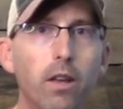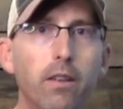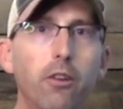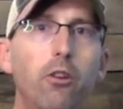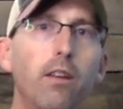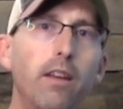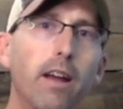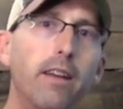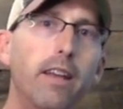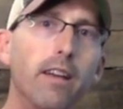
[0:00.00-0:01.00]
that you can
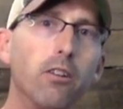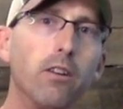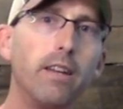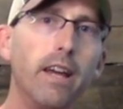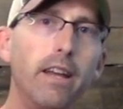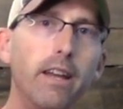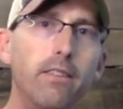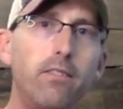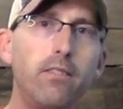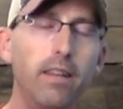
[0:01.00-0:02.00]
kind of take a look at
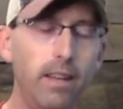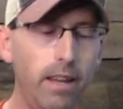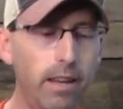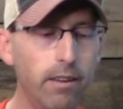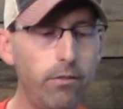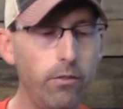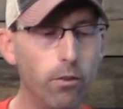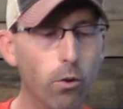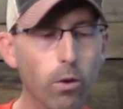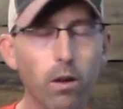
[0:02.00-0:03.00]
and see if
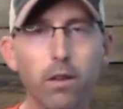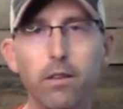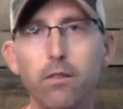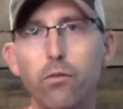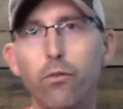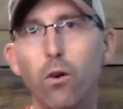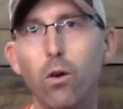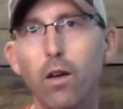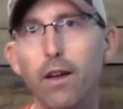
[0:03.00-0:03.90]
the oil is full,